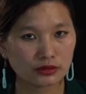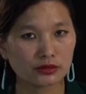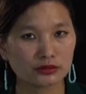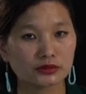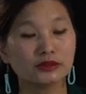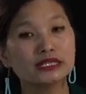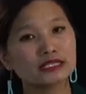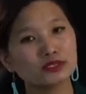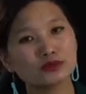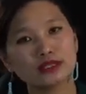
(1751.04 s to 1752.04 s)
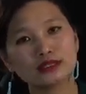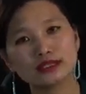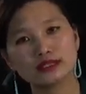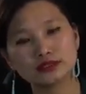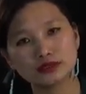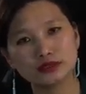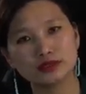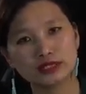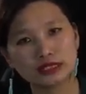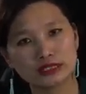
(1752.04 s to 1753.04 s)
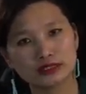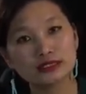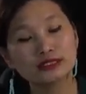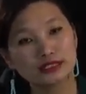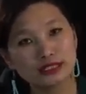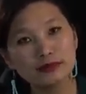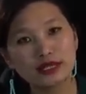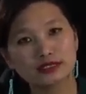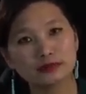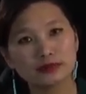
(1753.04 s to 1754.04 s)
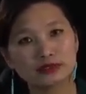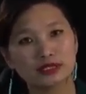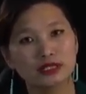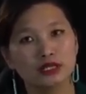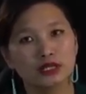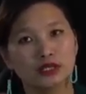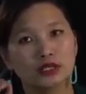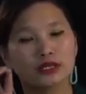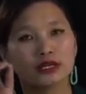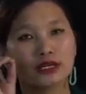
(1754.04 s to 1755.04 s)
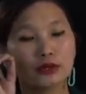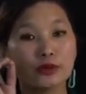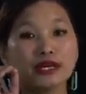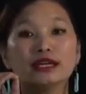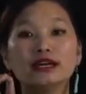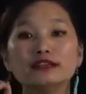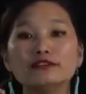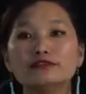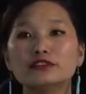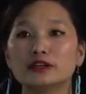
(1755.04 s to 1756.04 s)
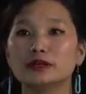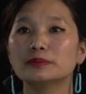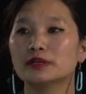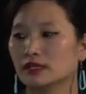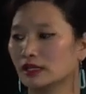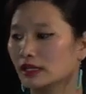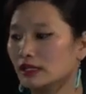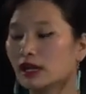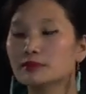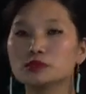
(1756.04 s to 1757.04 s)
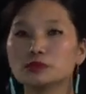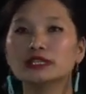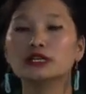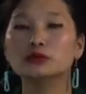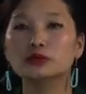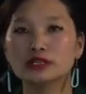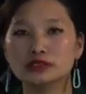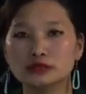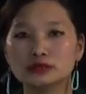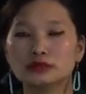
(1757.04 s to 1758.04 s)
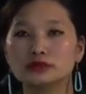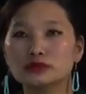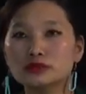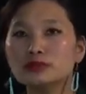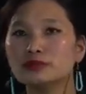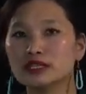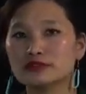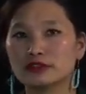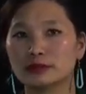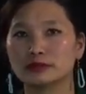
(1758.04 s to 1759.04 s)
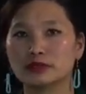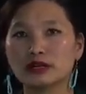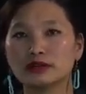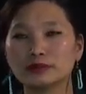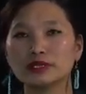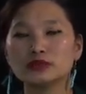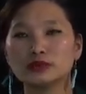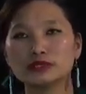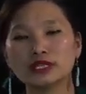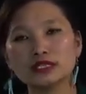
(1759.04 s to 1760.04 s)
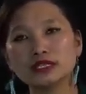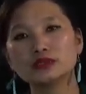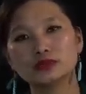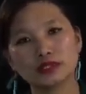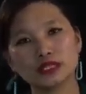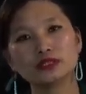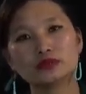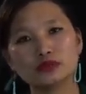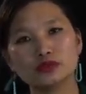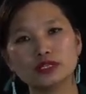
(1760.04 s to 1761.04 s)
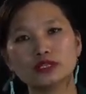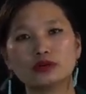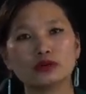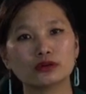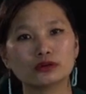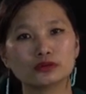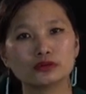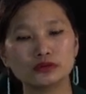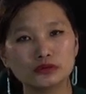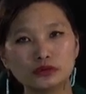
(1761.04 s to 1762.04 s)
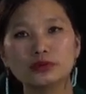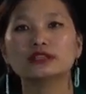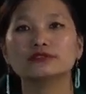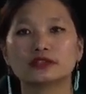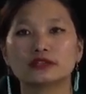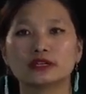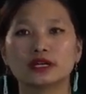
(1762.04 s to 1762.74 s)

or to listen to the tele-tutoring class. These are some examples. When any verb comes with the word to plus verb, I repeat, to study, to eat, to drink, or to do whatever.